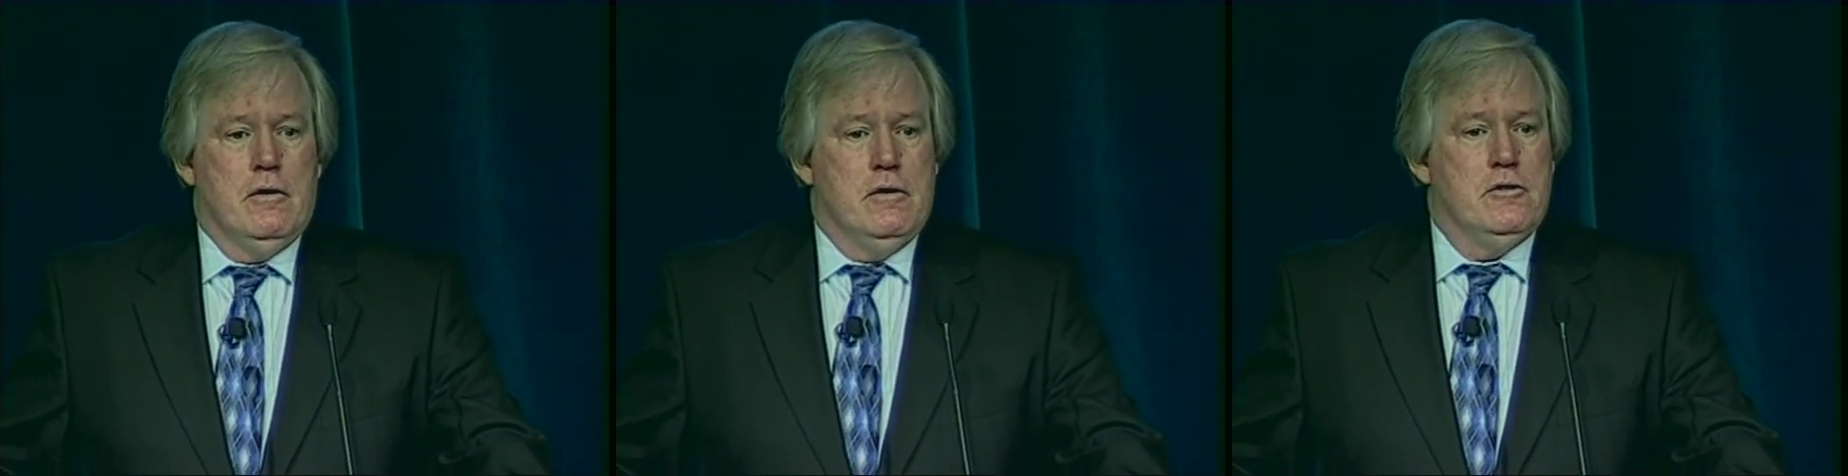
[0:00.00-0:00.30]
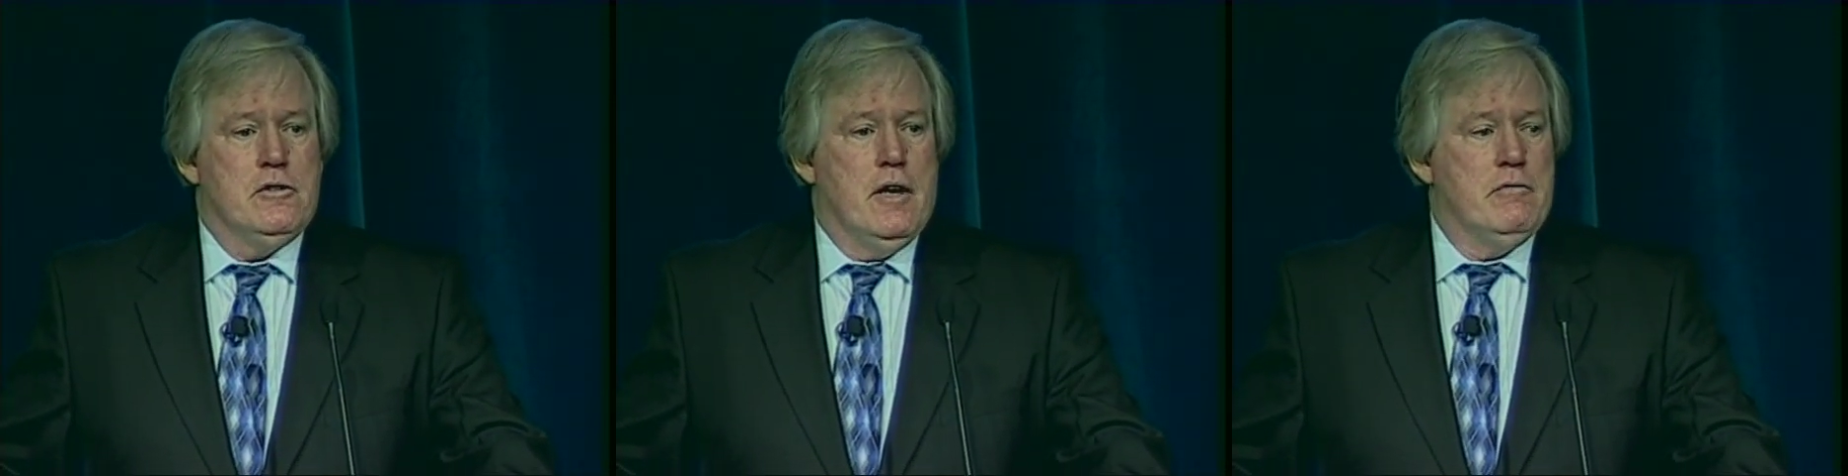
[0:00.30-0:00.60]
the
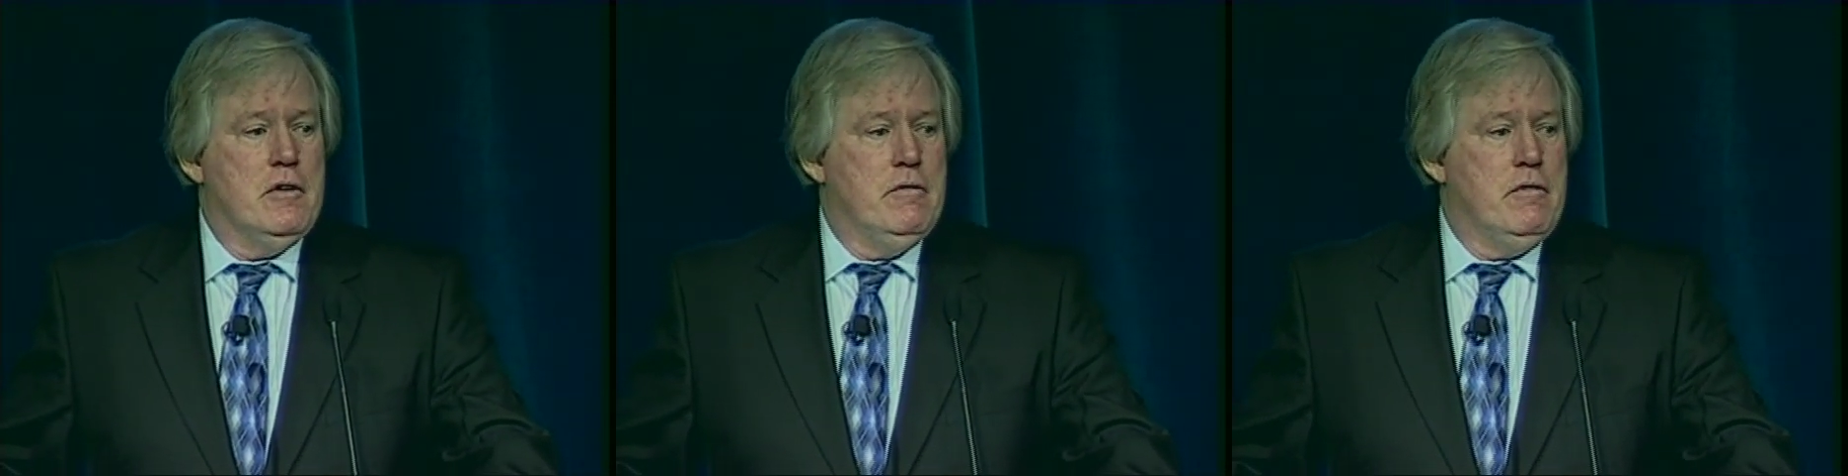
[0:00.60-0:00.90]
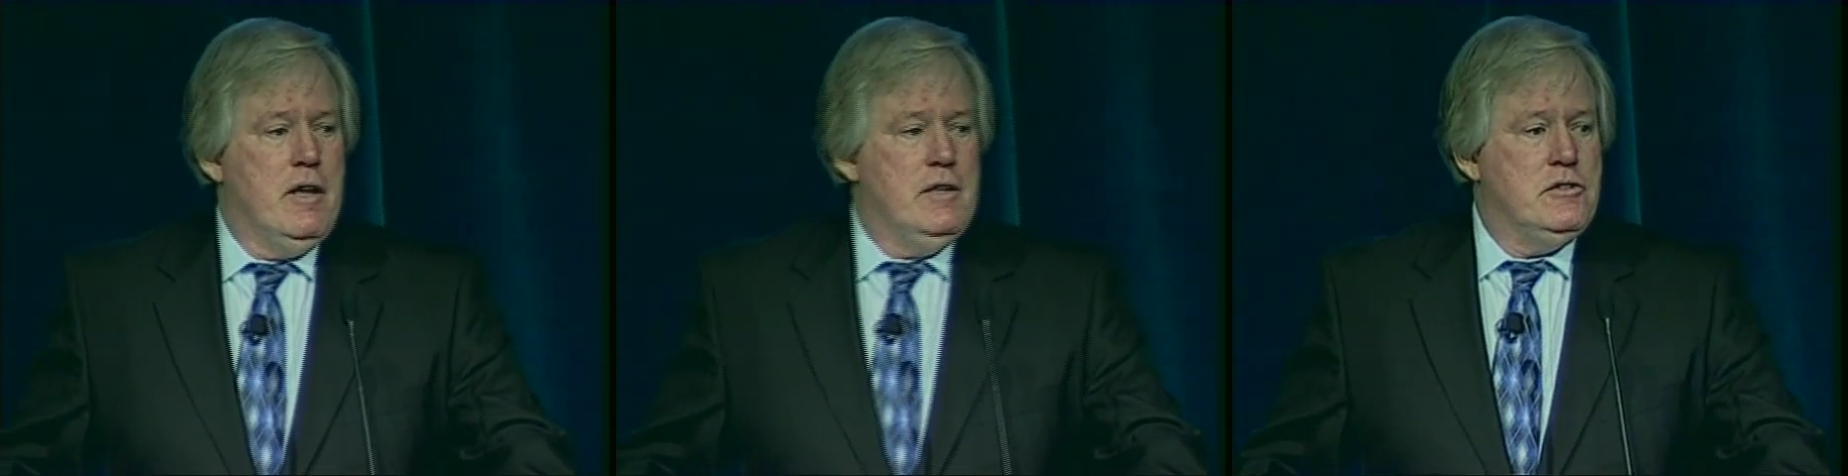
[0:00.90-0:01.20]
discovery of
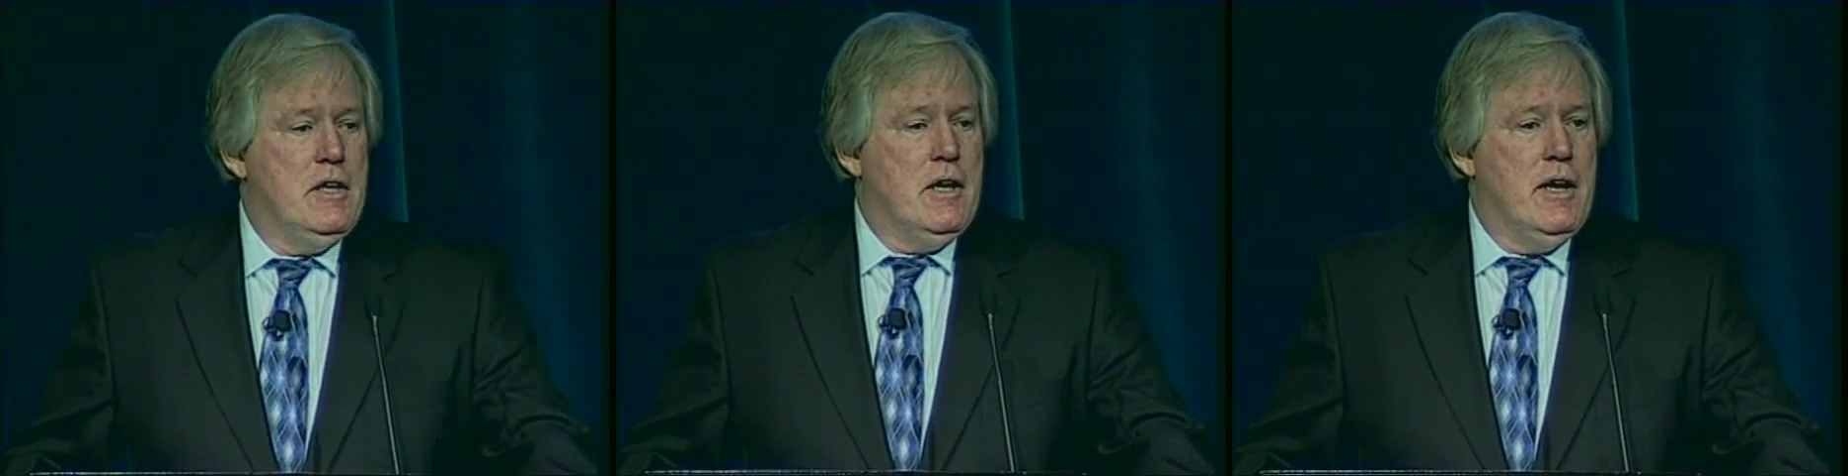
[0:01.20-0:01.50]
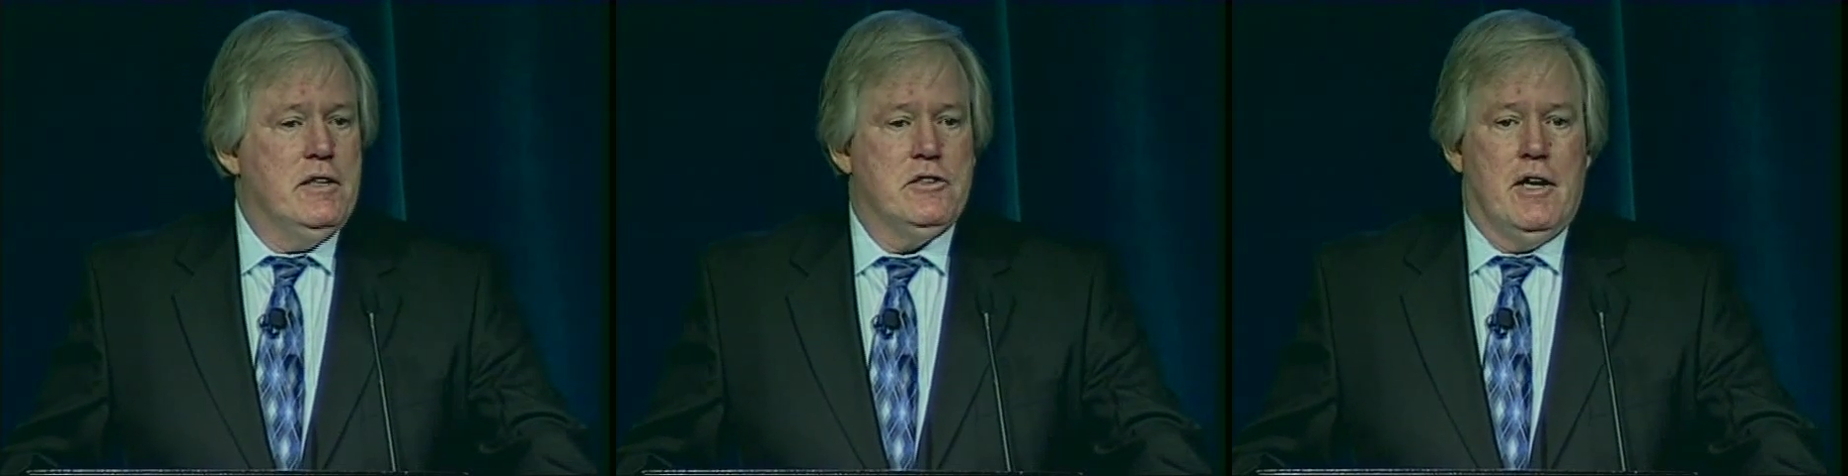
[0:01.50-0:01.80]
the
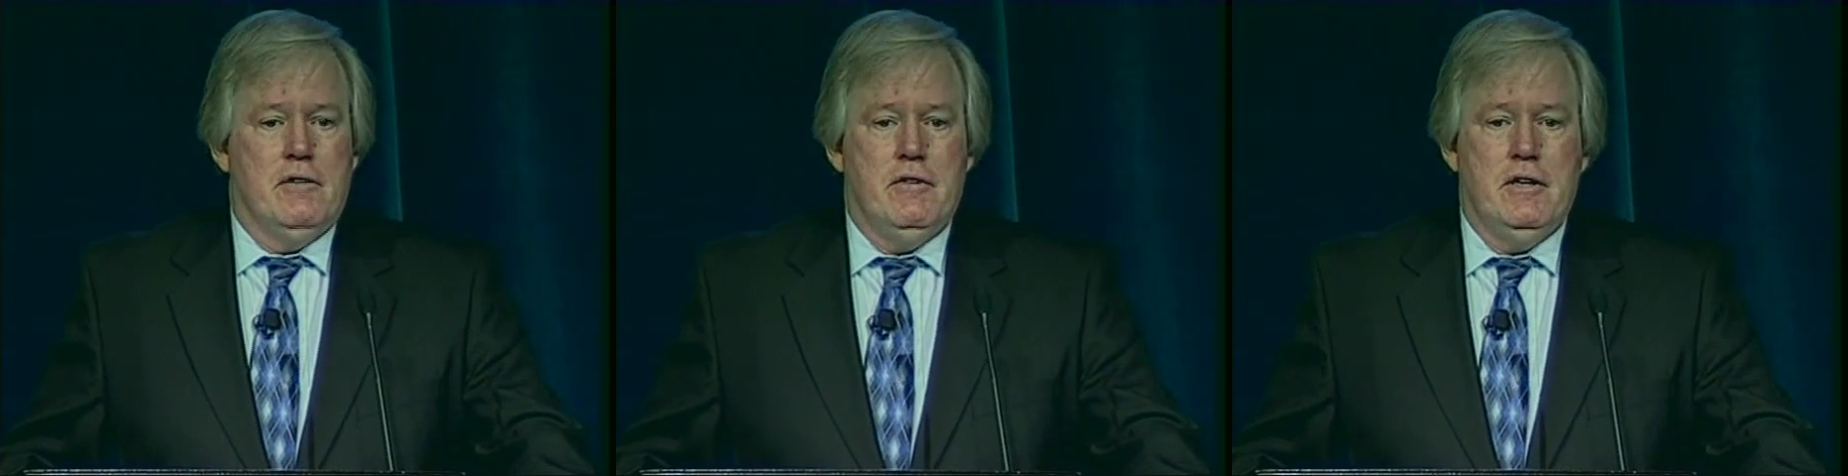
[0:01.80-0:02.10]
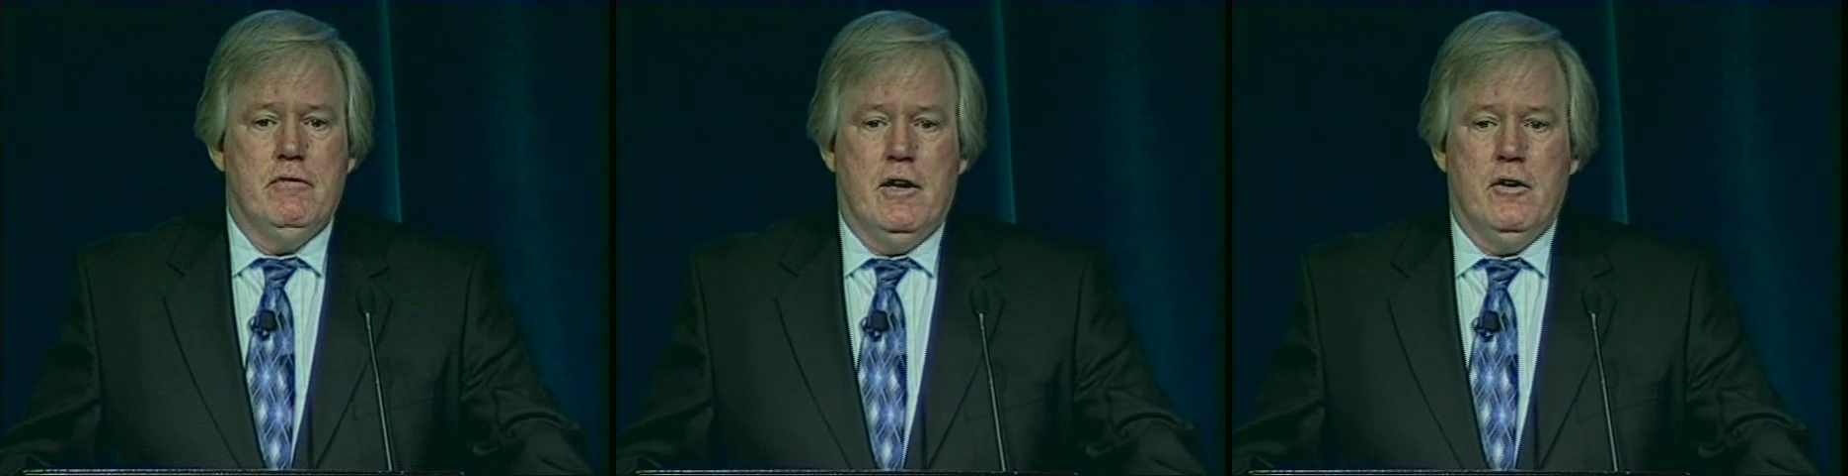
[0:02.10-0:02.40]
H I
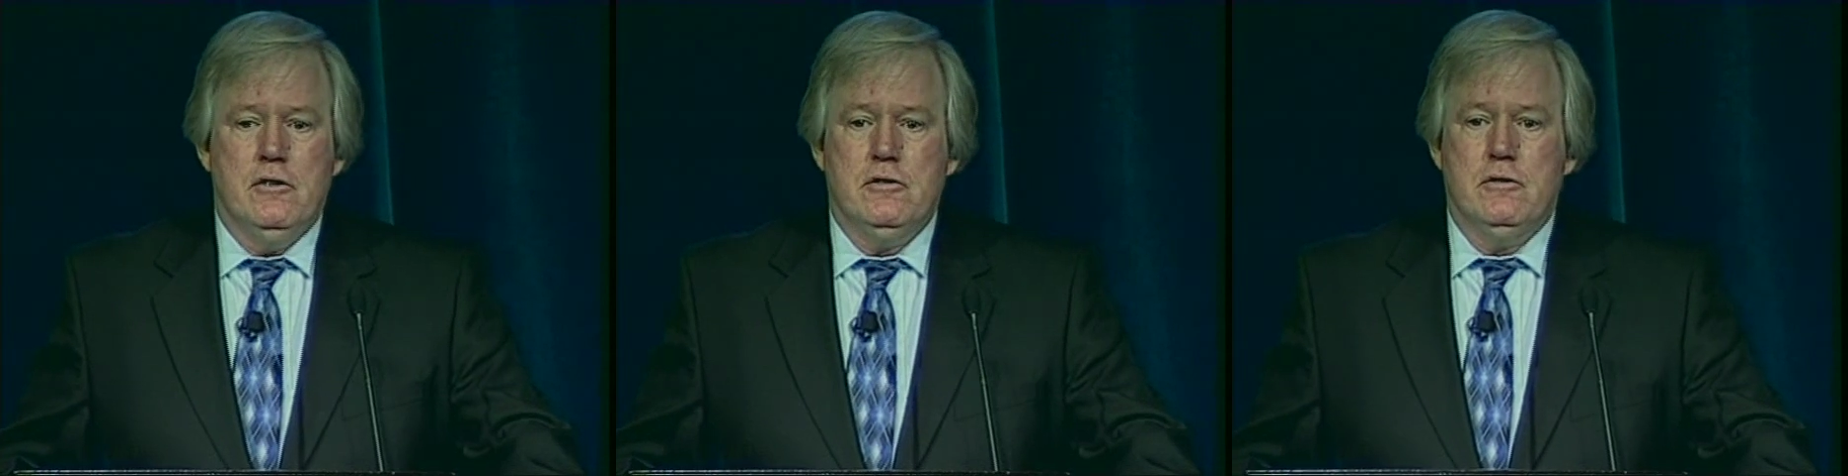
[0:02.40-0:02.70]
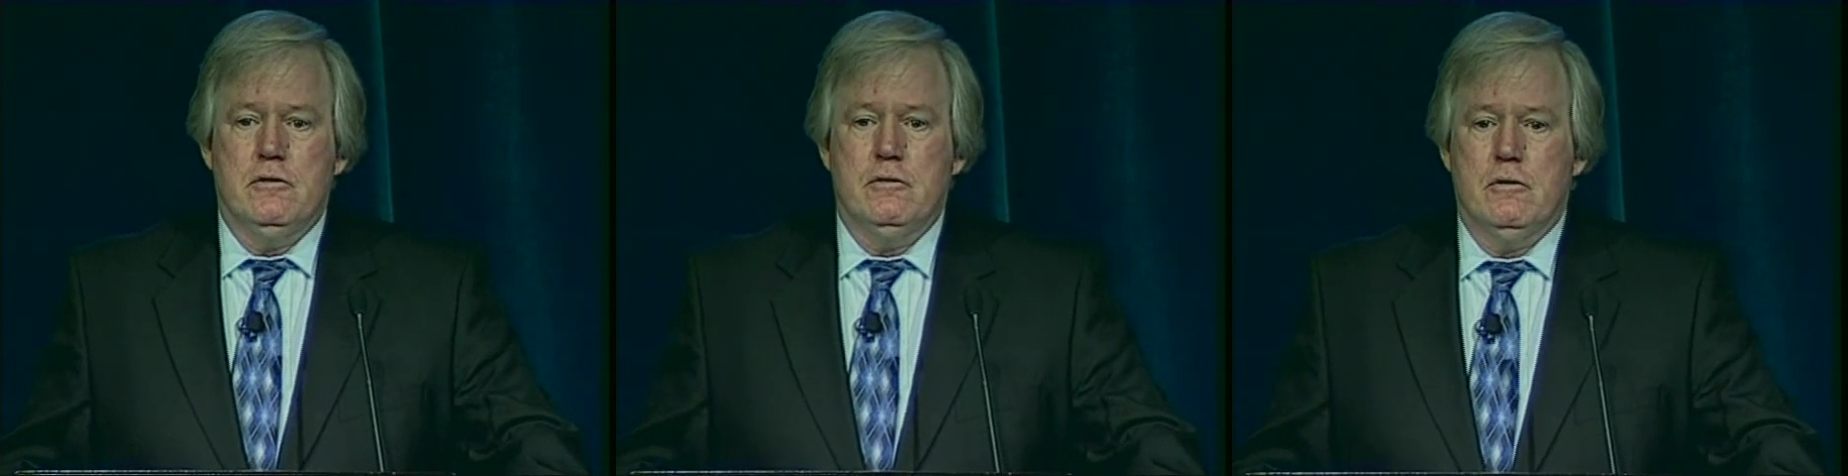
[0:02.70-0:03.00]
V virus,